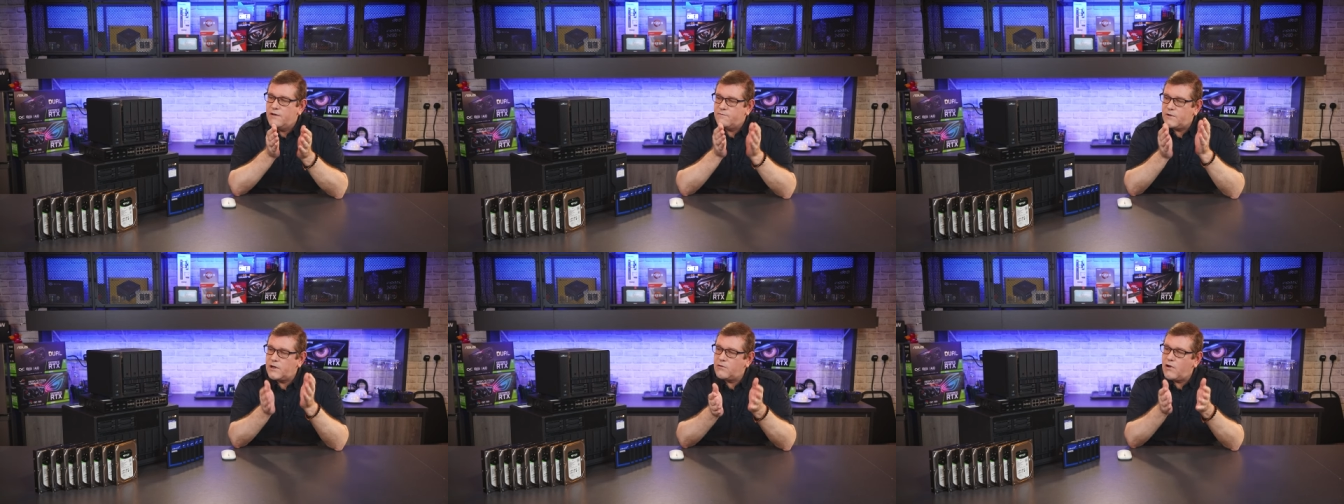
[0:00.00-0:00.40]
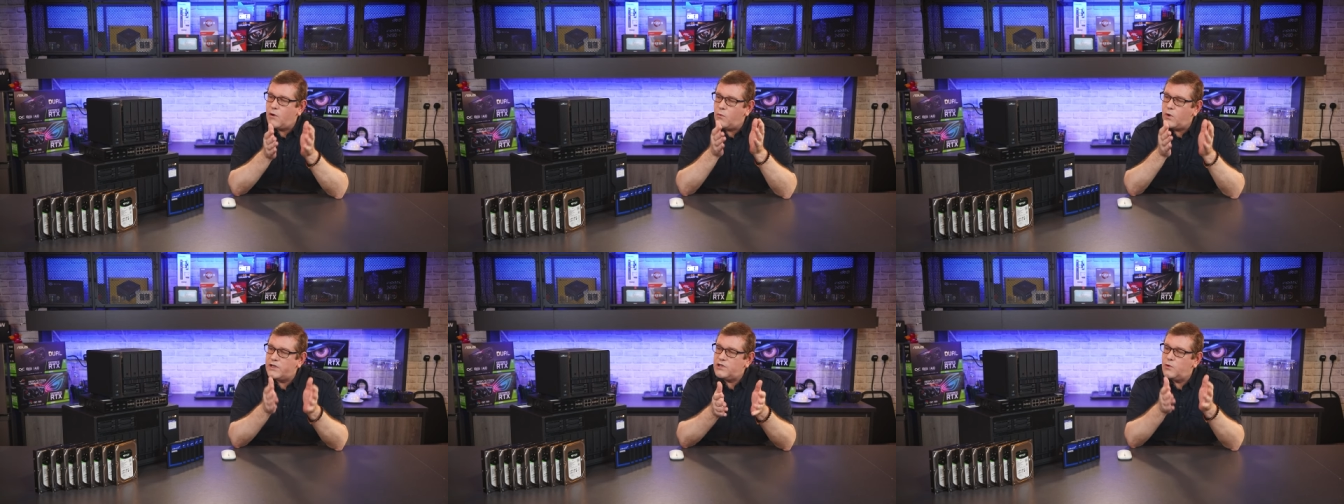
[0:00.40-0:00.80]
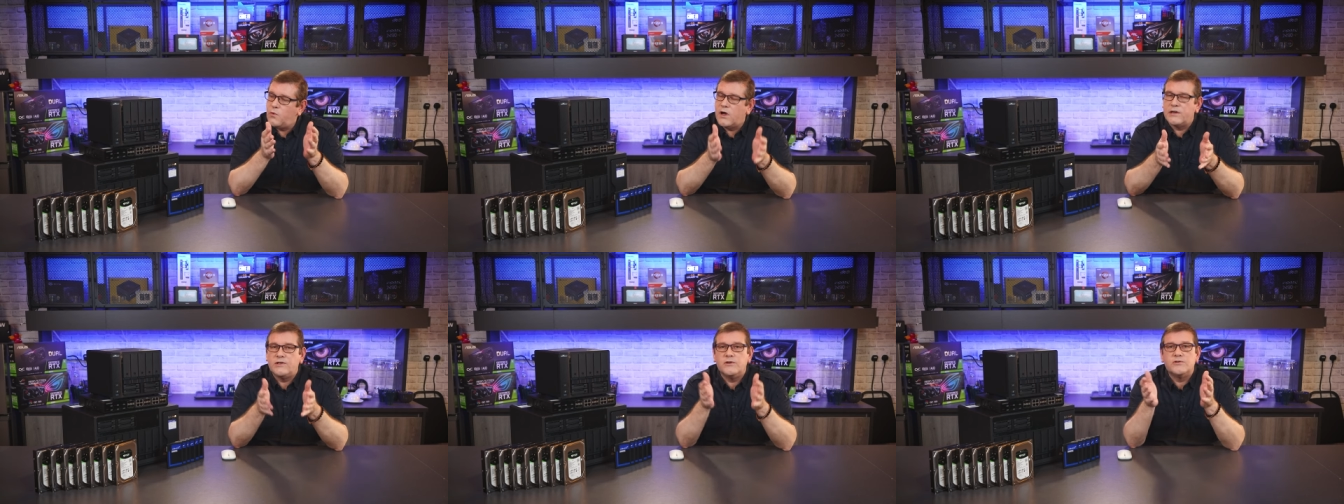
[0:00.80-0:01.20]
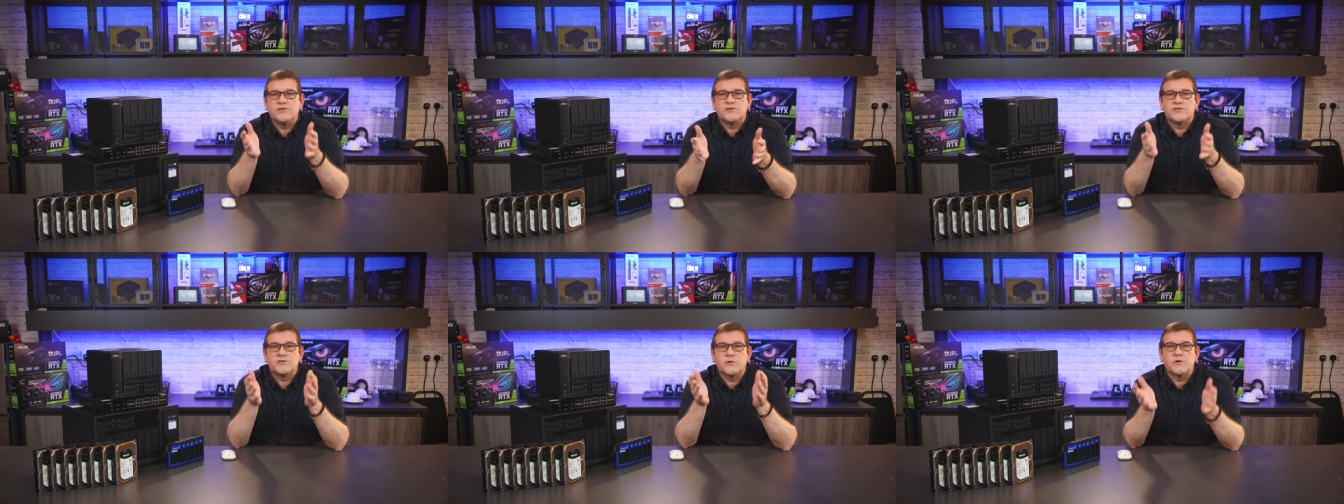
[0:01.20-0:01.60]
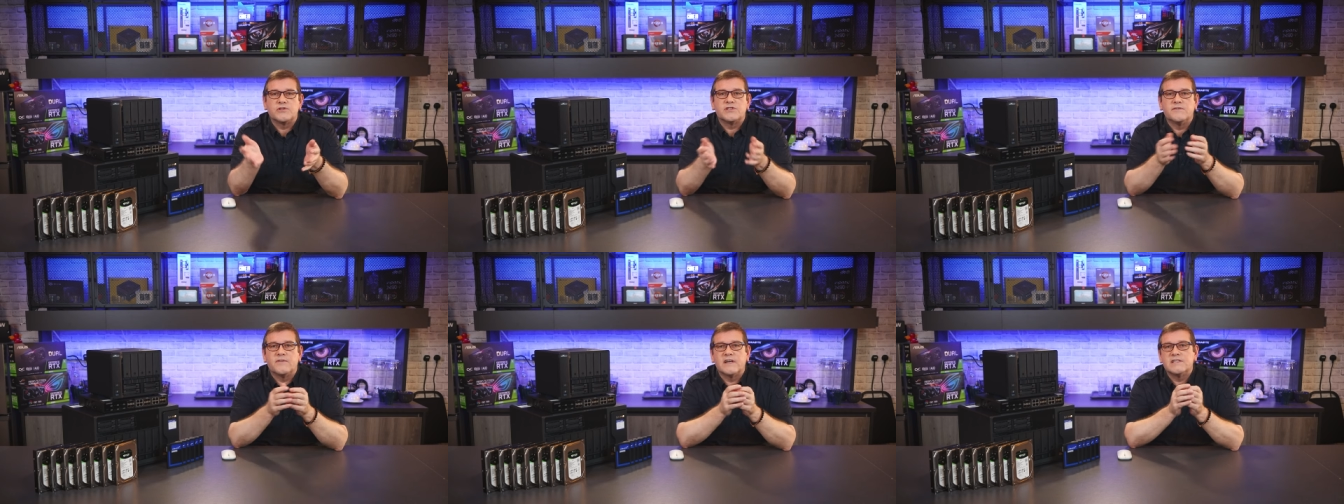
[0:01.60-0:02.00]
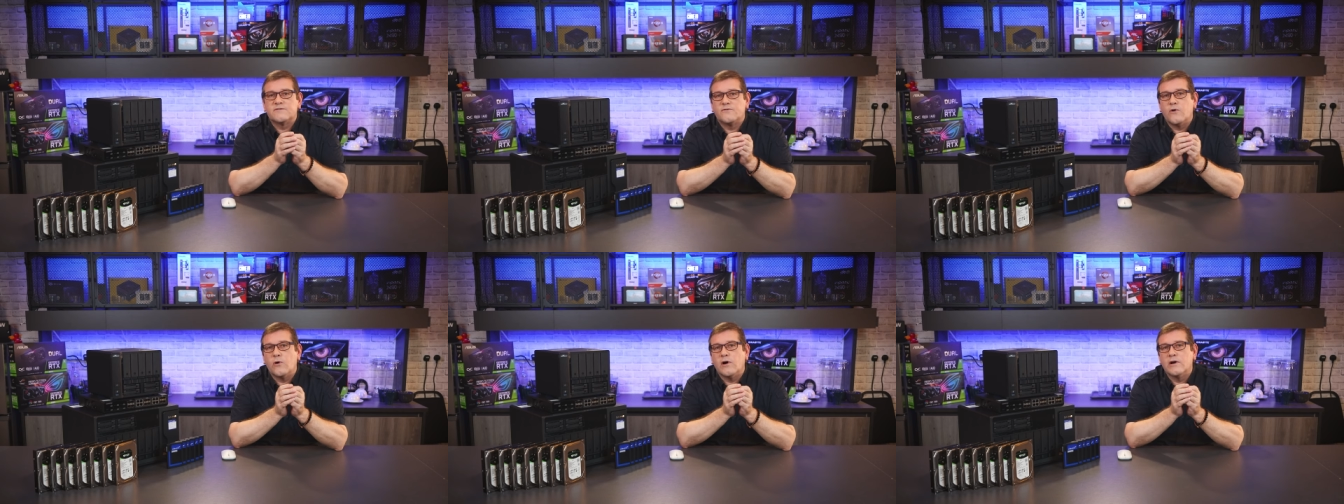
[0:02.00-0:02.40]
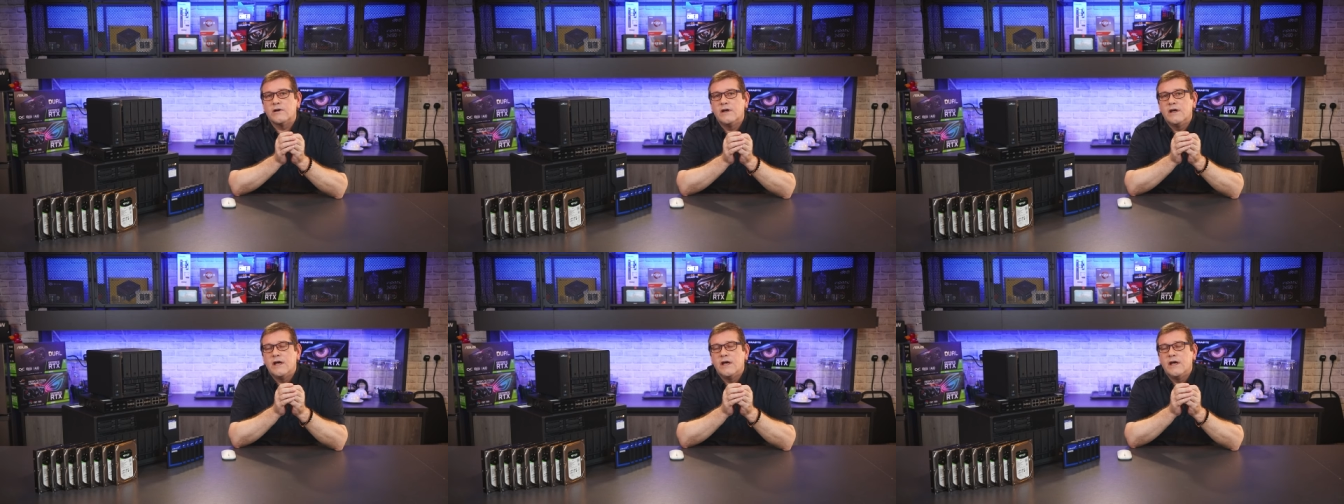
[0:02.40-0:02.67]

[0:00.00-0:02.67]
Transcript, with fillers: Figure out what you want to use your storage device for.